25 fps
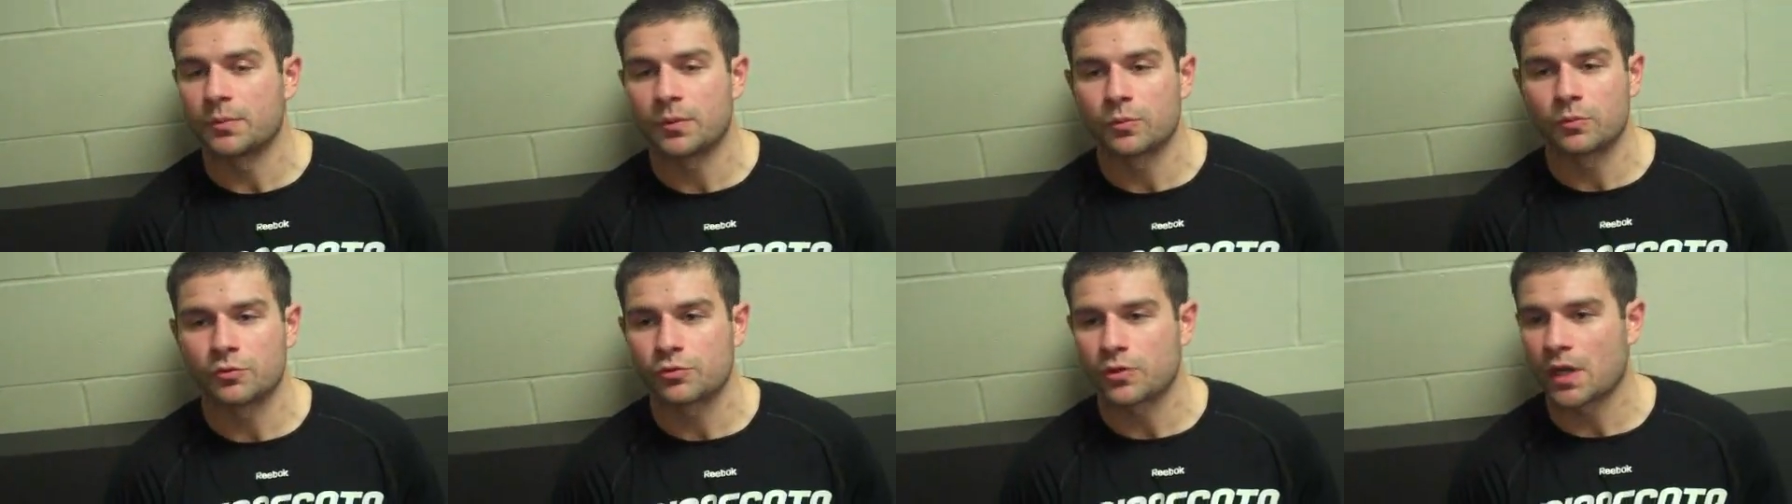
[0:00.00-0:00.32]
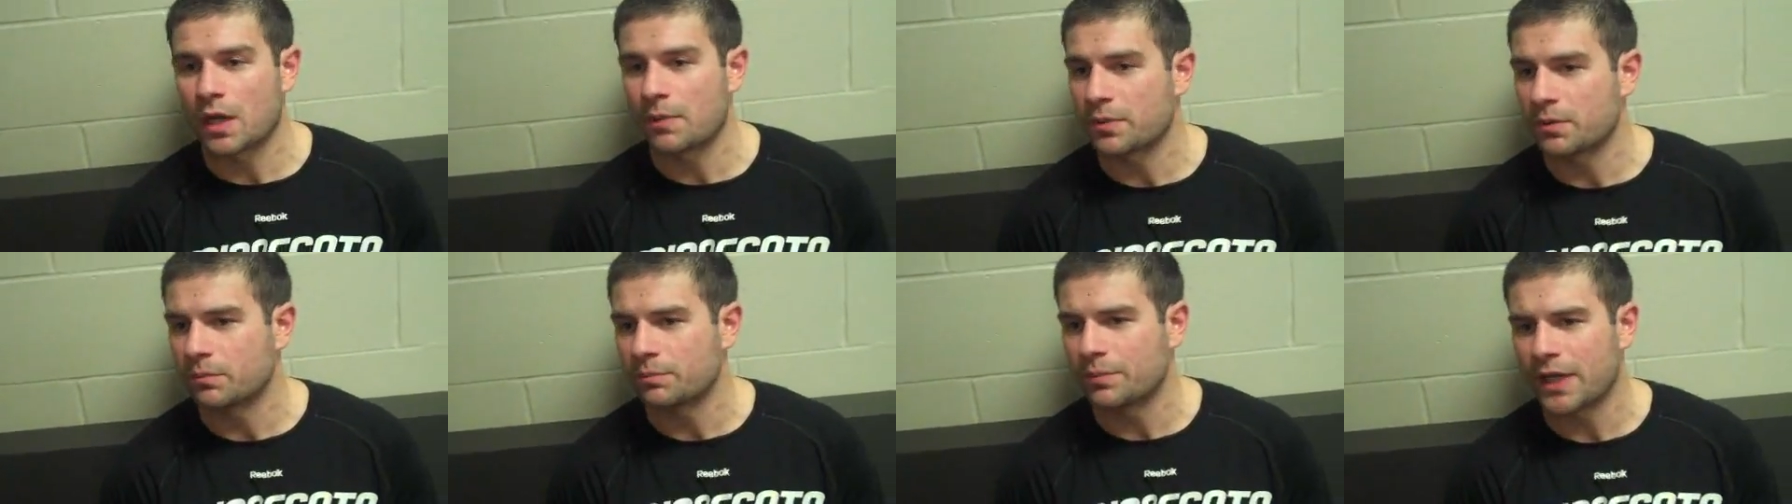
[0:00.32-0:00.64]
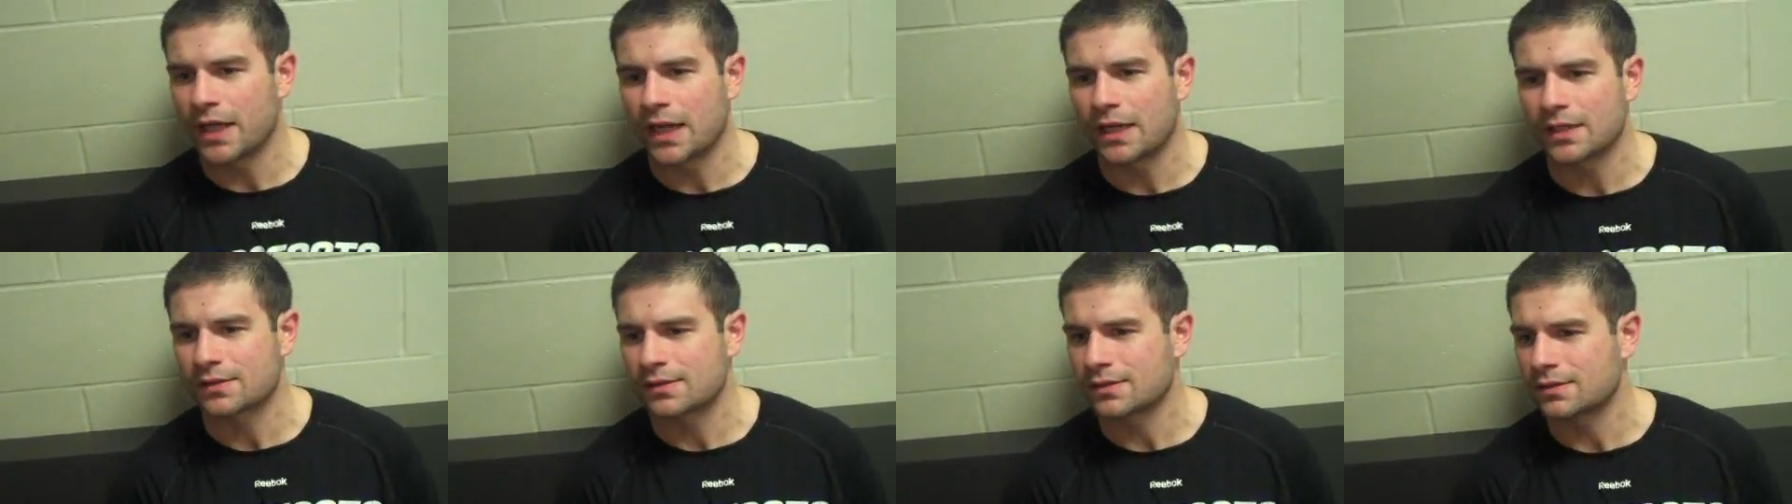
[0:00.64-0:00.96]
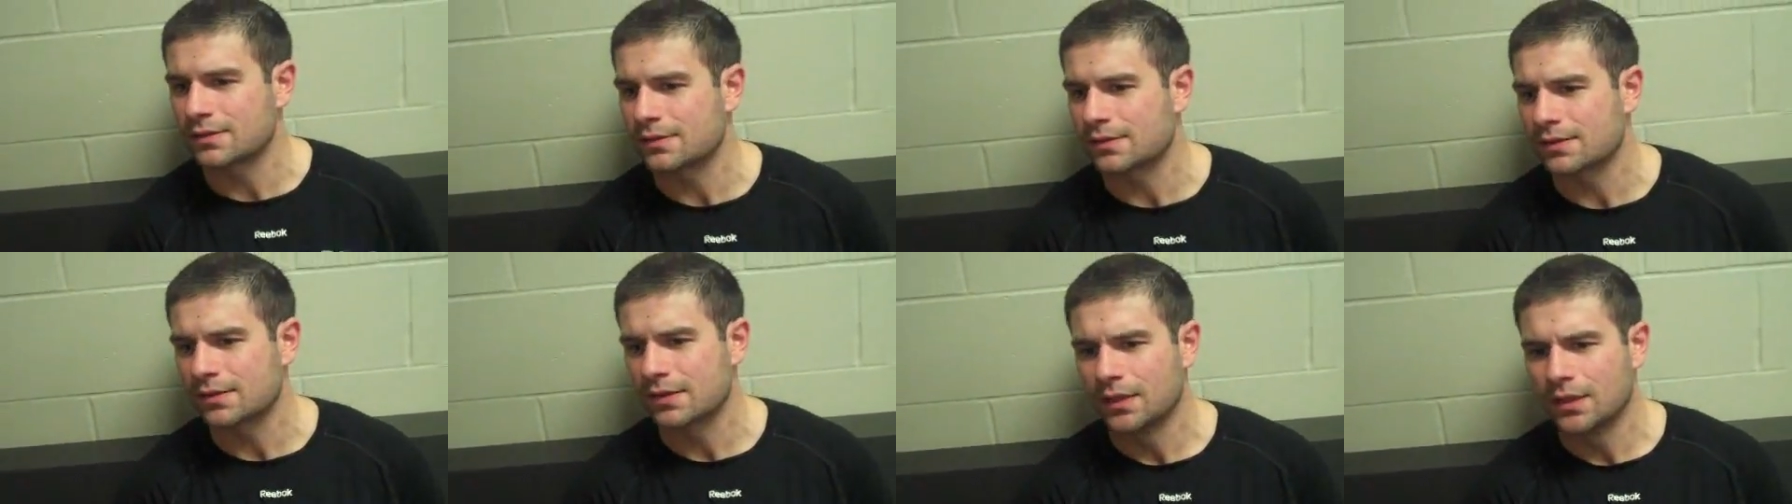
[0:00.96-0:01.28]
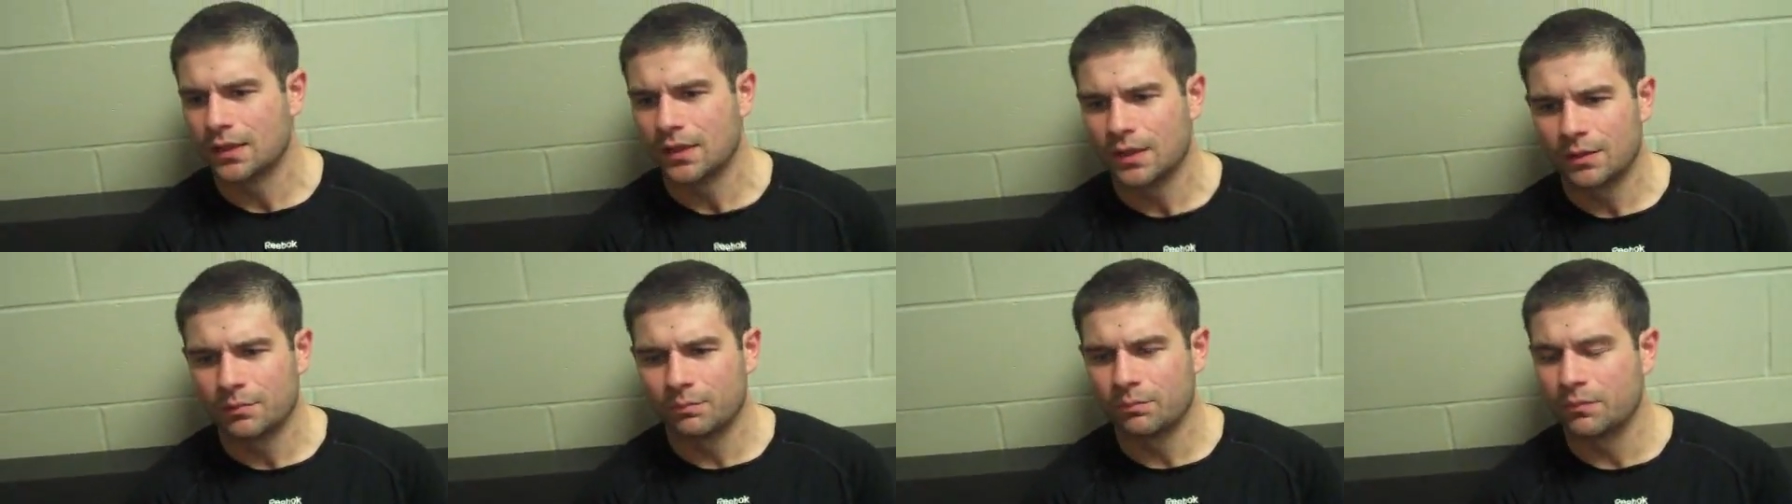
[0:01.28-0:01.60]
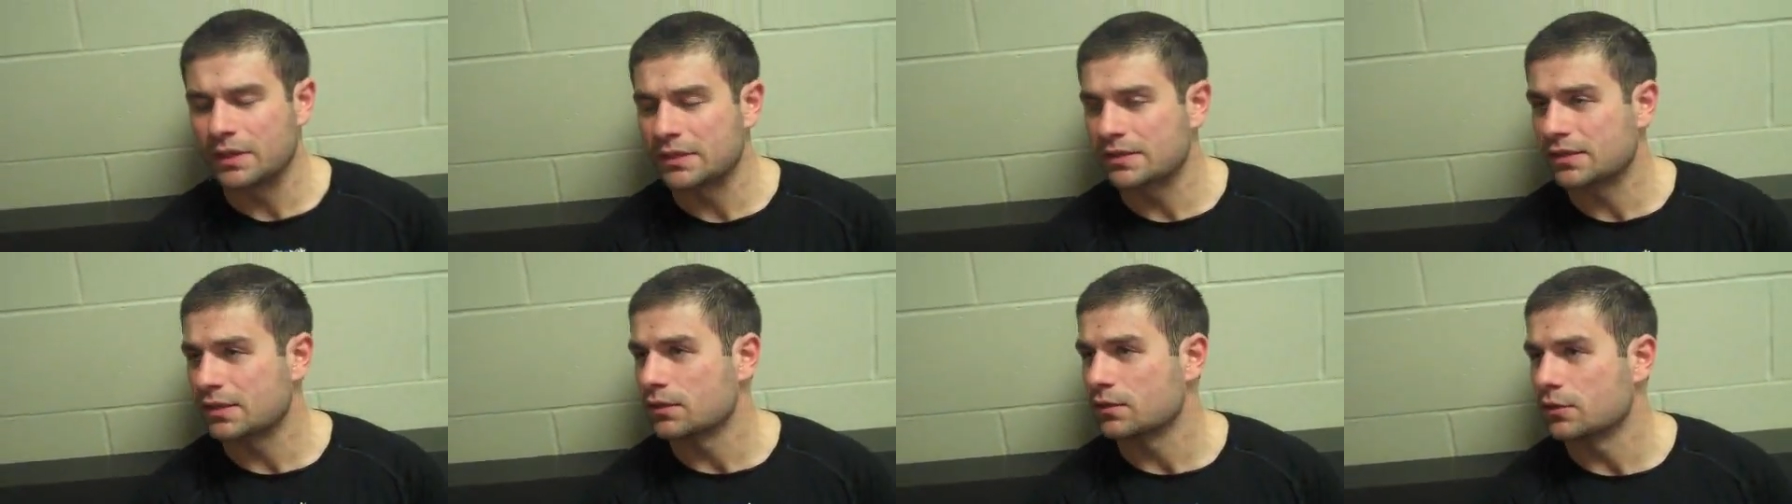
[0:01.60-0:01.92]
I mean, dropping passes,
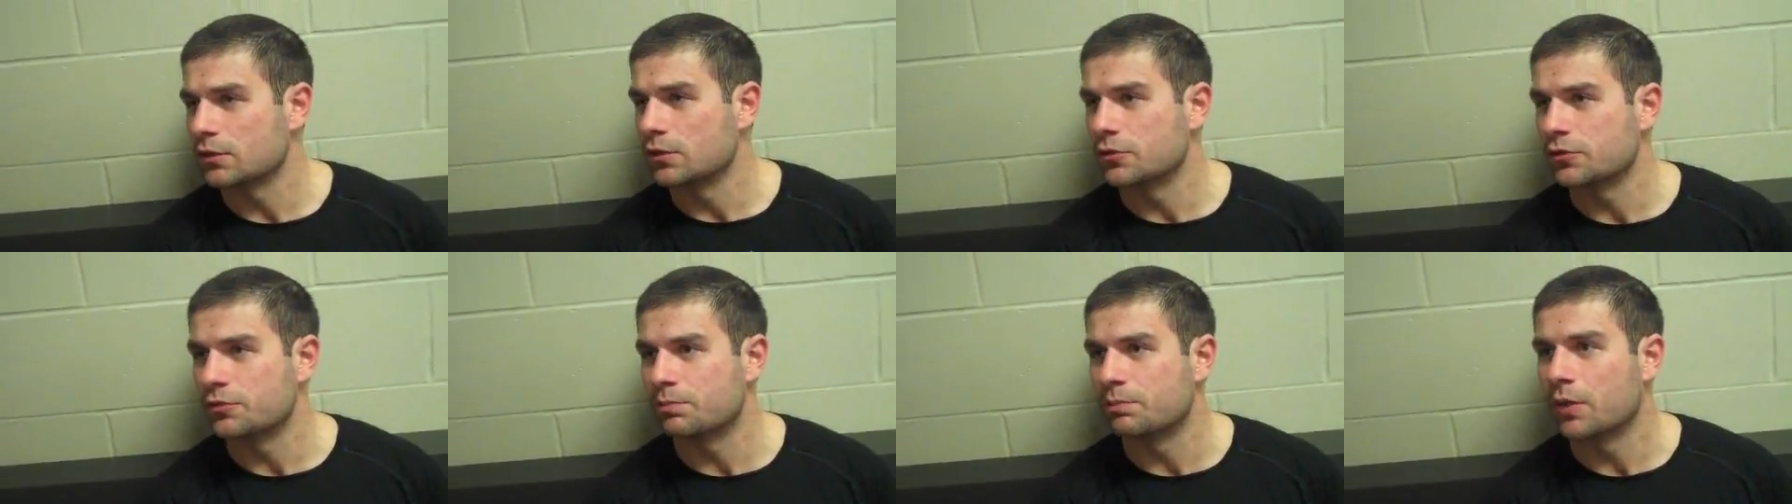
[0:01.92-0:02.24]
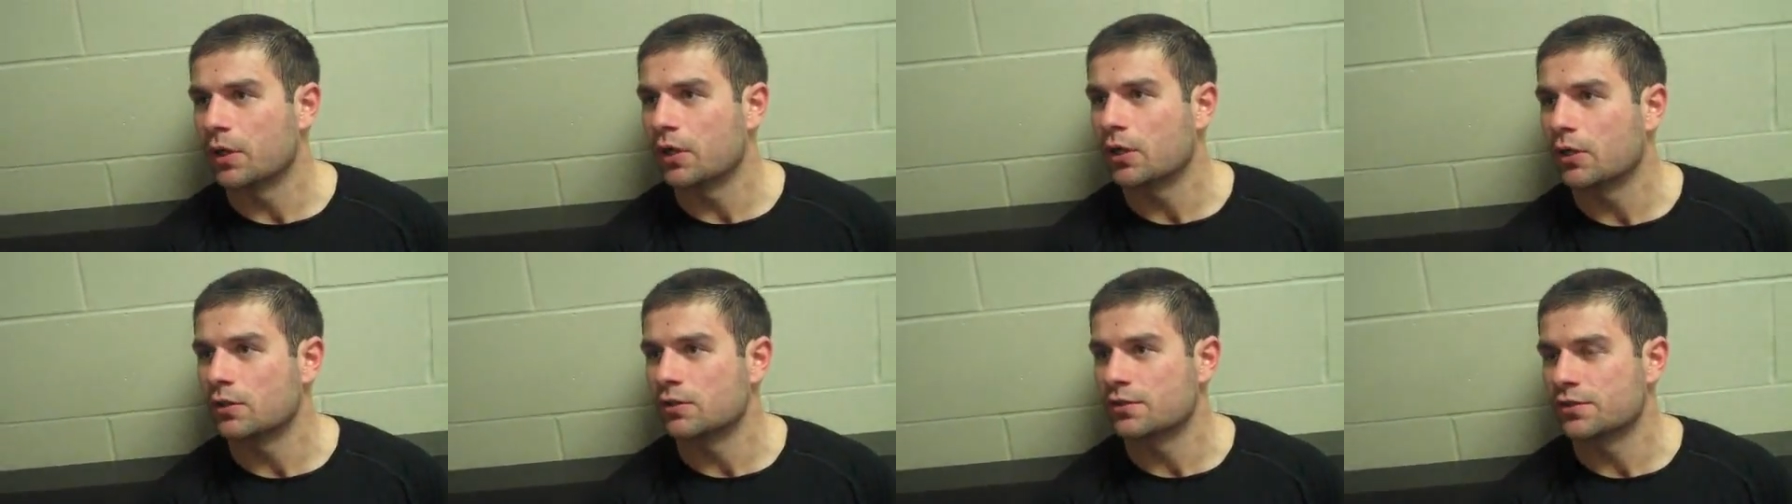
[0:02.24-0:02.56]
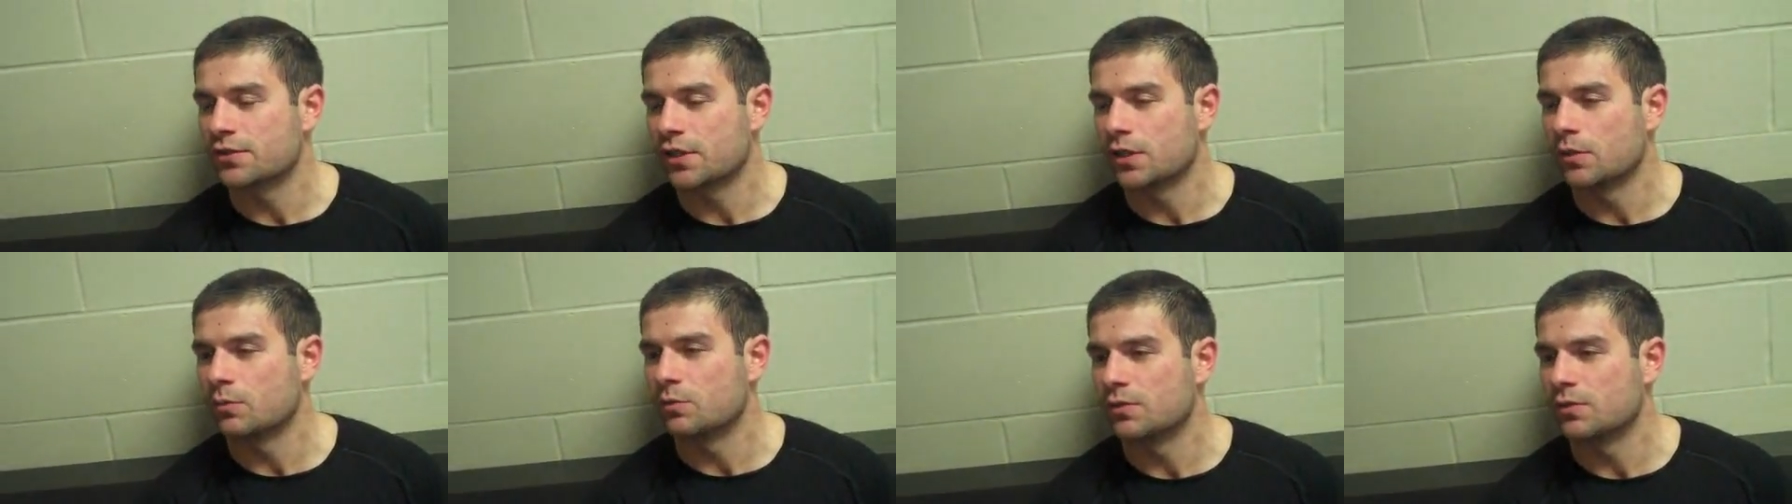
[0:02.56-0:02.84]
missing loose balls.